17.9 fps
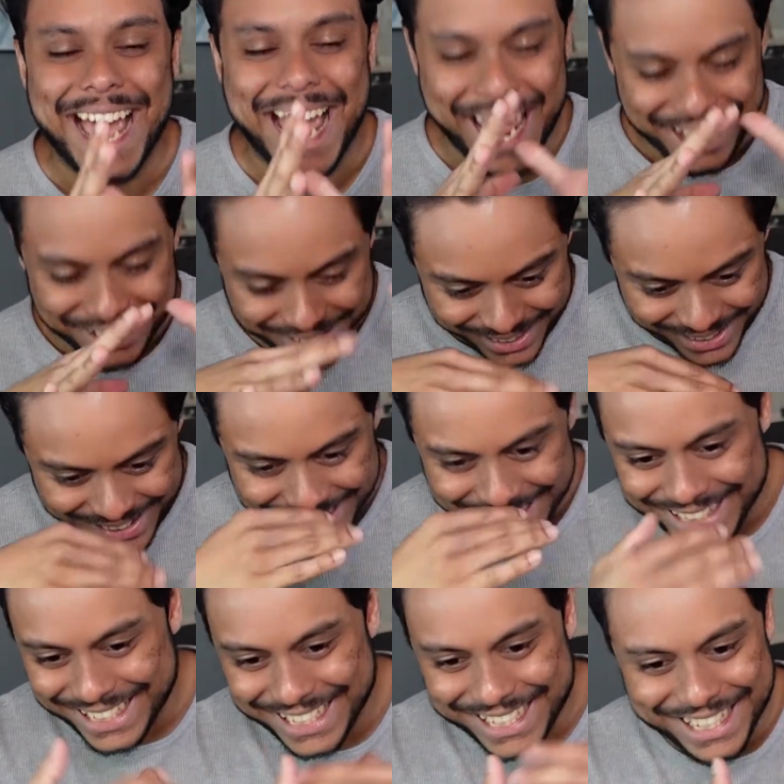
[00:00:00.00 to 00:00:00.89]
and
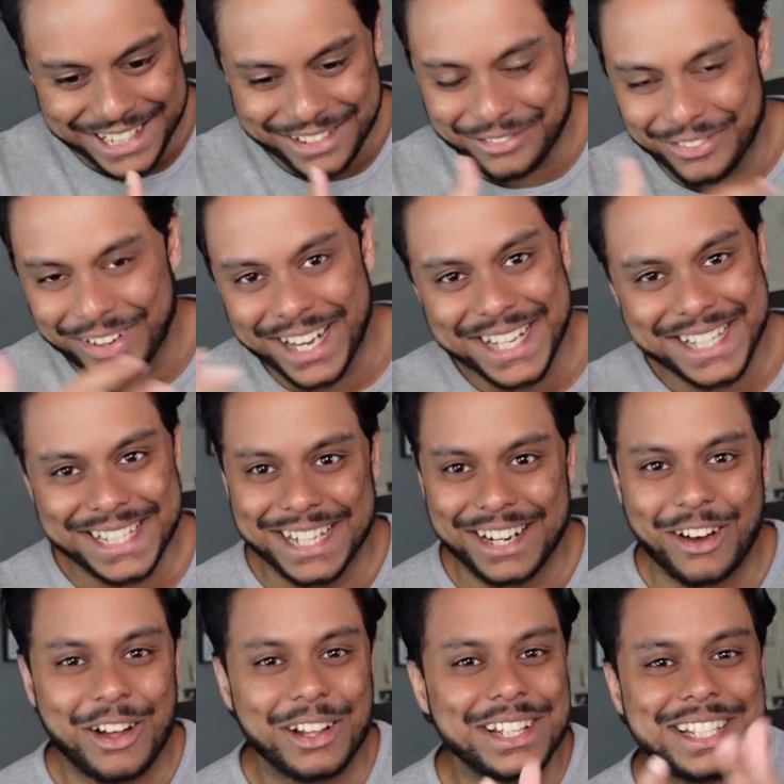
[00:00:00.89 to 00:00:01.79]
LinkedIn advice
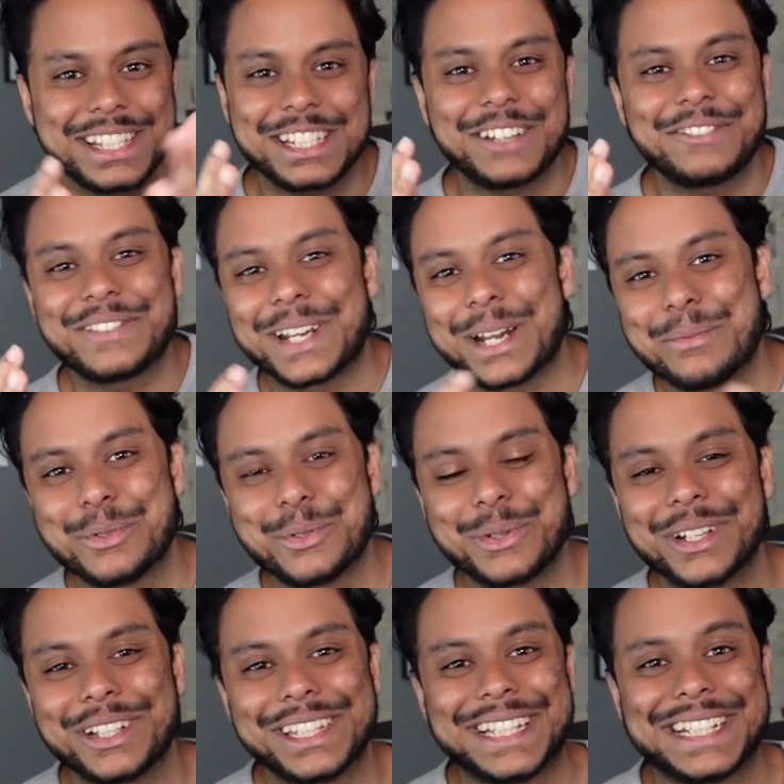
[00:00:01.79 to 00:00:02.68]
and all the stuff that I'm
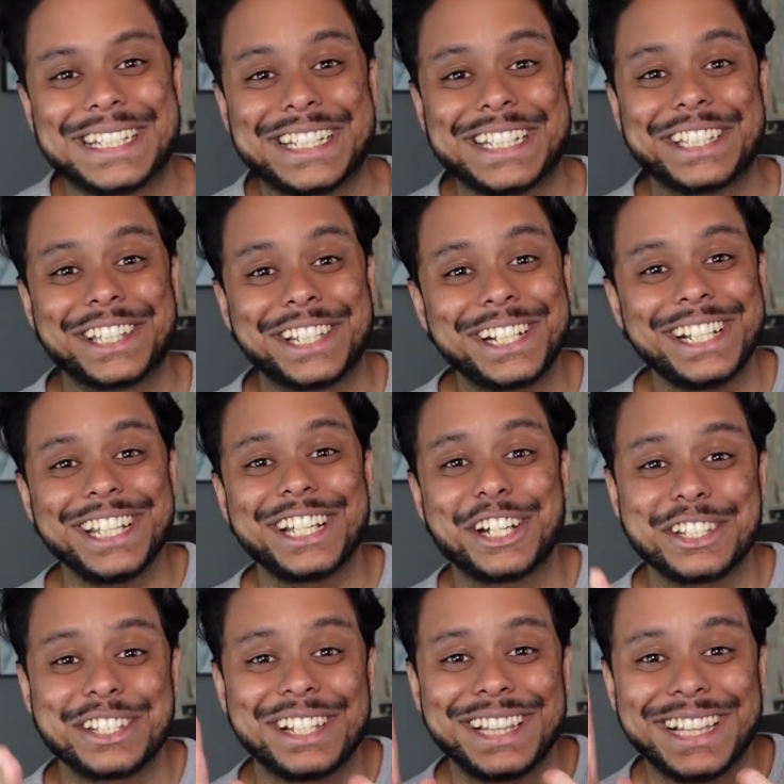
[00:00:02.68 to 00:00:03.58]
doing on LinkedIn. Literally
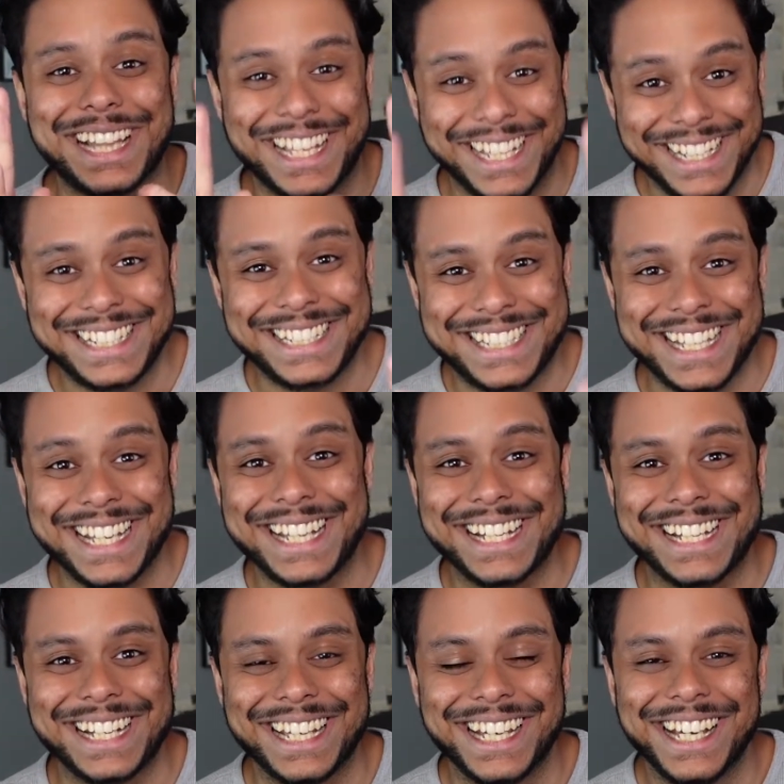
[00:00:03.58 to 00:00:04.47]
because of
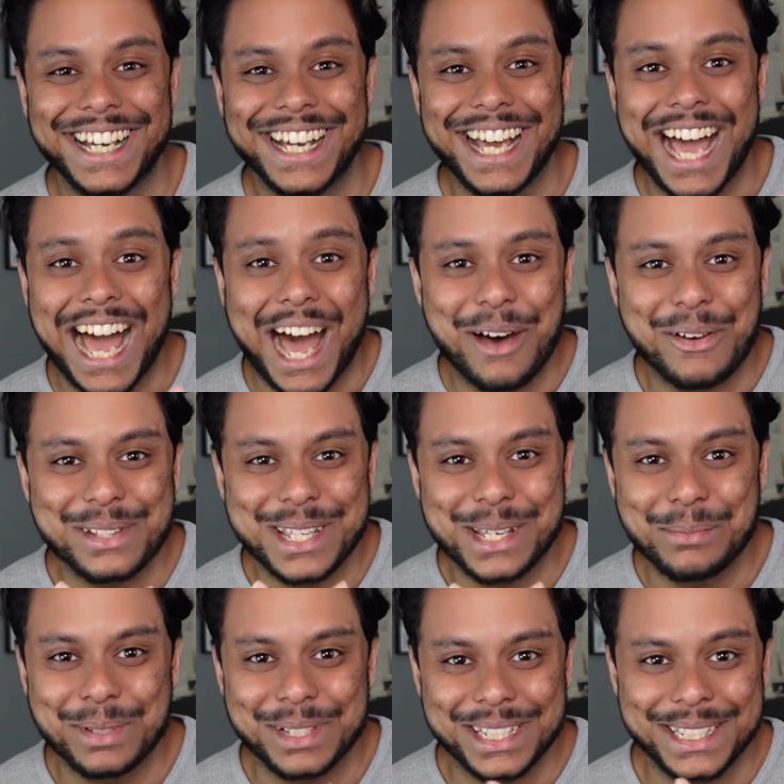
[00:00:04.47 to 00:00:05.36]
LinkedIn, I was
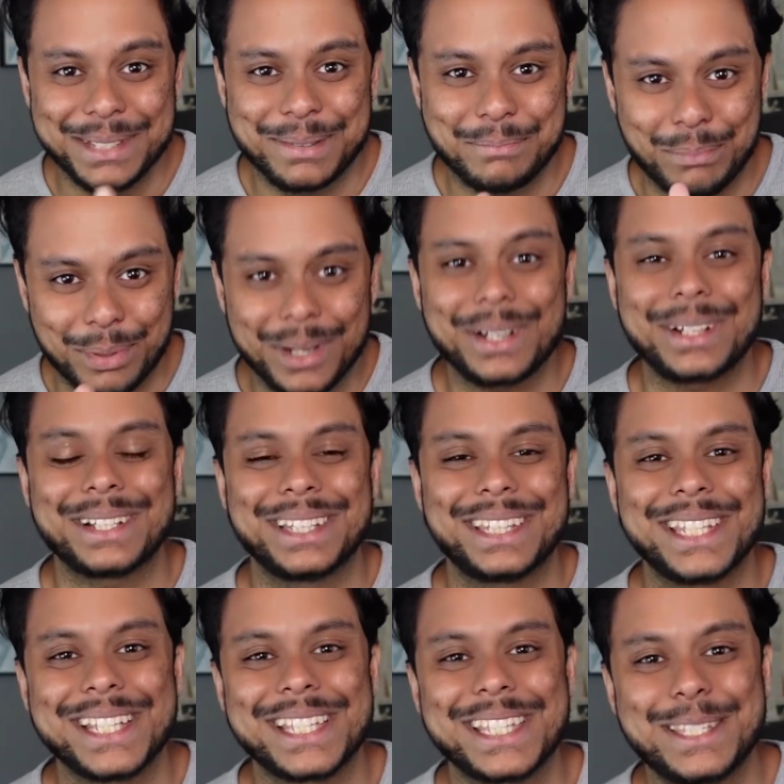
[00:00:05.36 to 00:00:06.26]
able to book
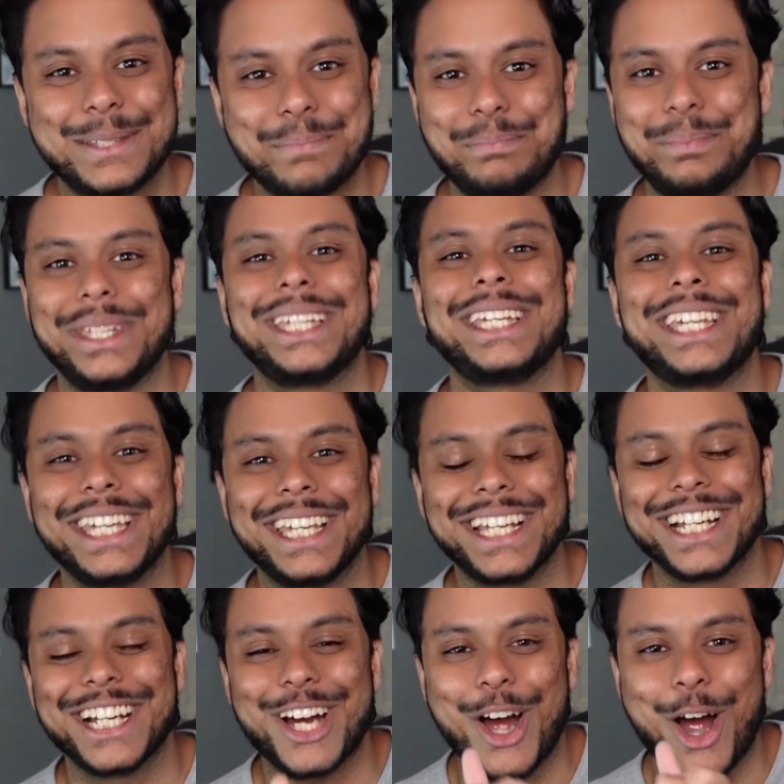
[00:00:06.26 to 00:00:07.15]
this
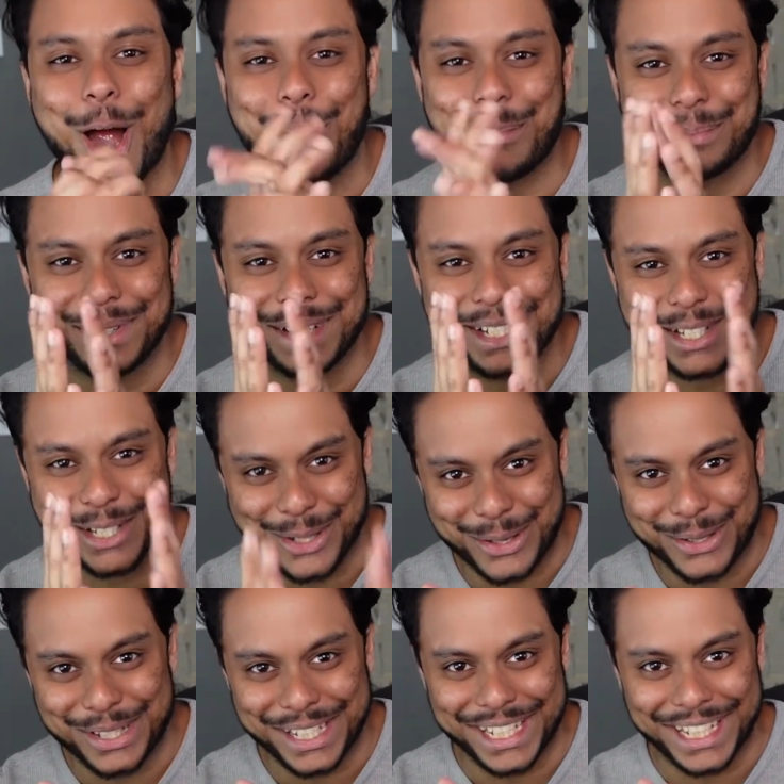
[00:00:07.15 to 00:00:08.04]
speaking
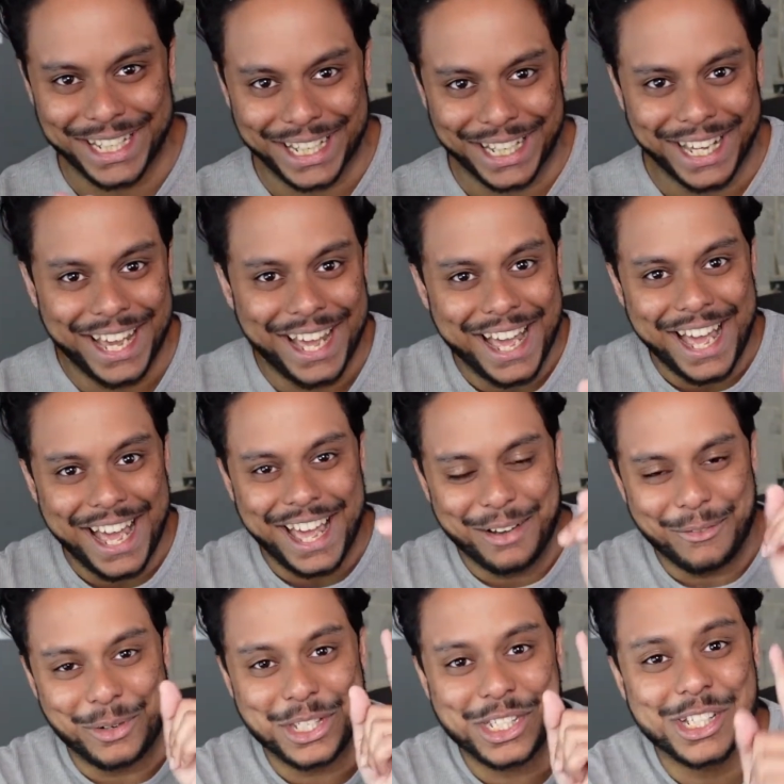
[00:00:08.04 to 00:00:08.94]
opportunity,
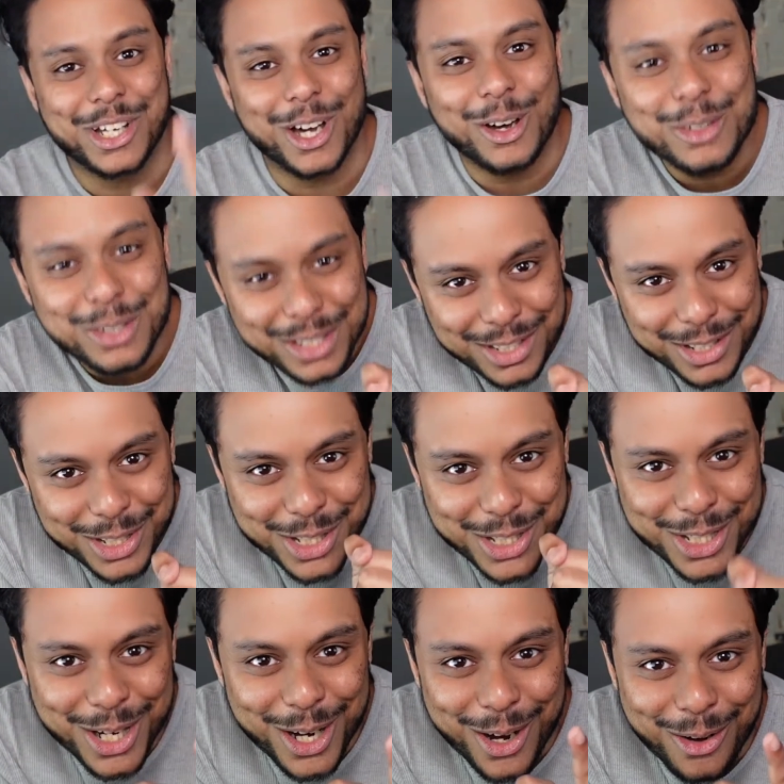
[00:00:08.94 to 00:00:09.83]
which goes to
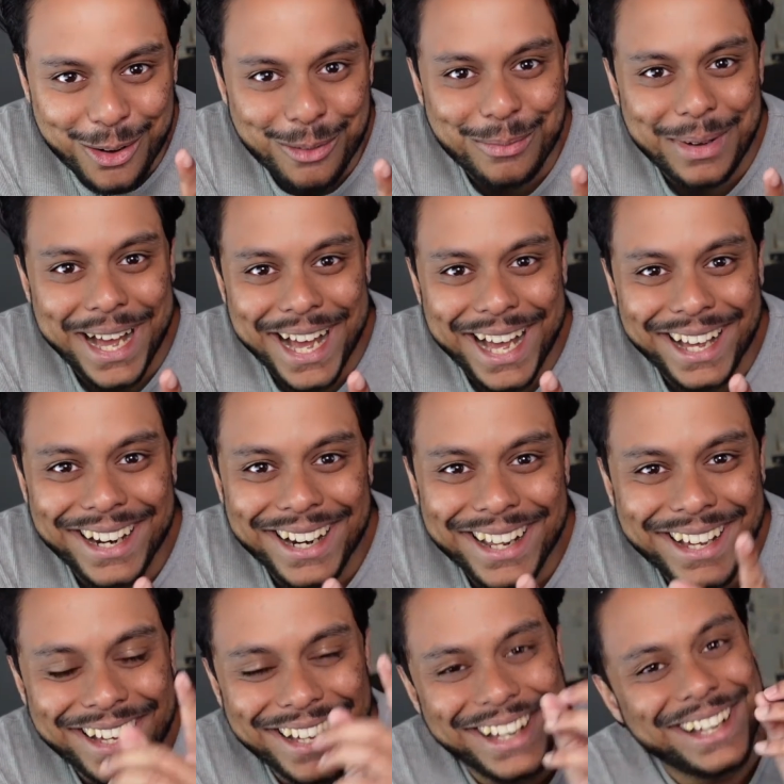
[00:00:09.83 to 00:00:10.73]
show, man,
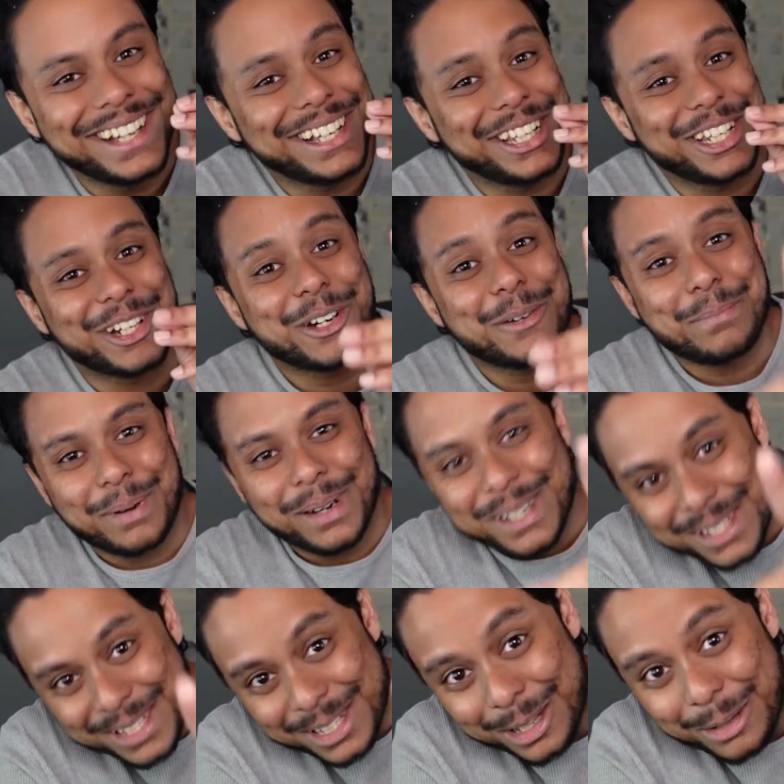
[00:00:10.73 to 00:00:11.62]
your
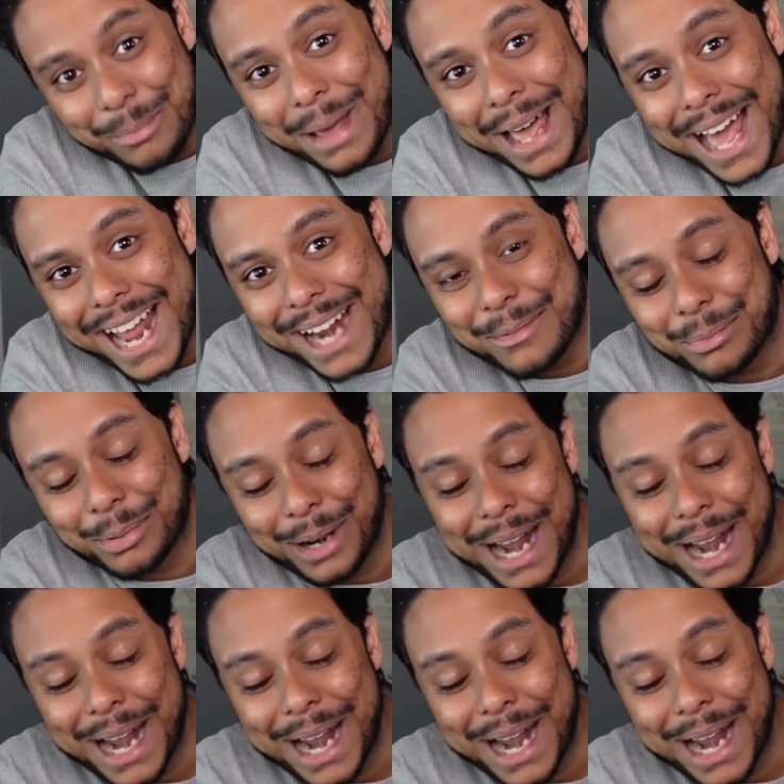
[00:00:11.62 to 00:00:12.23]
personal brand